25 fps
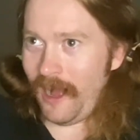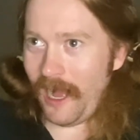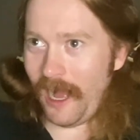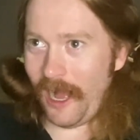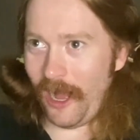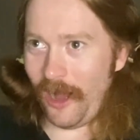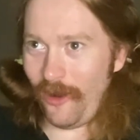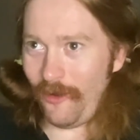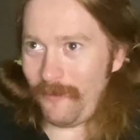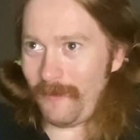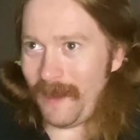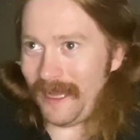
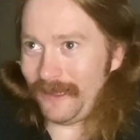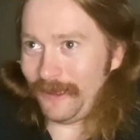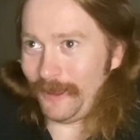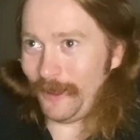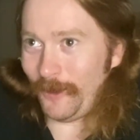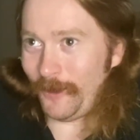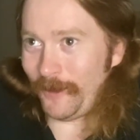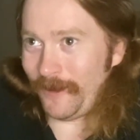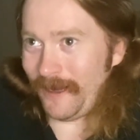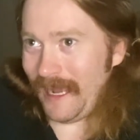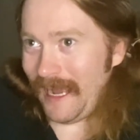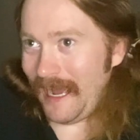Oh my
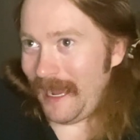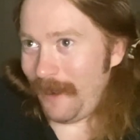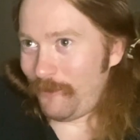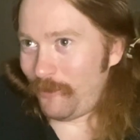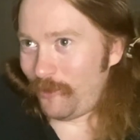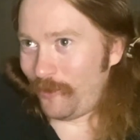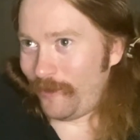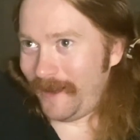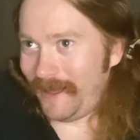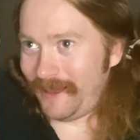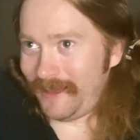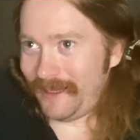Lord, I'm
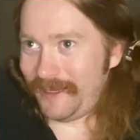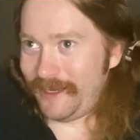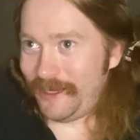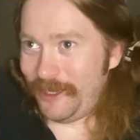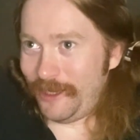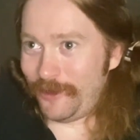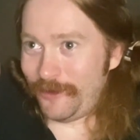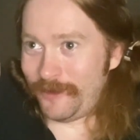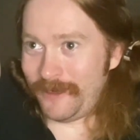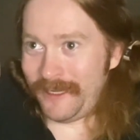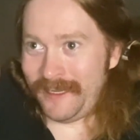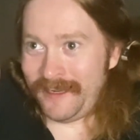really
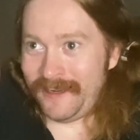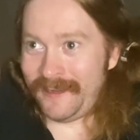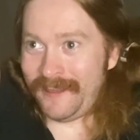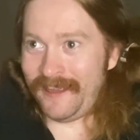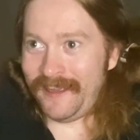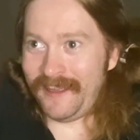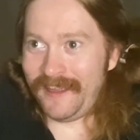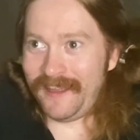doing it.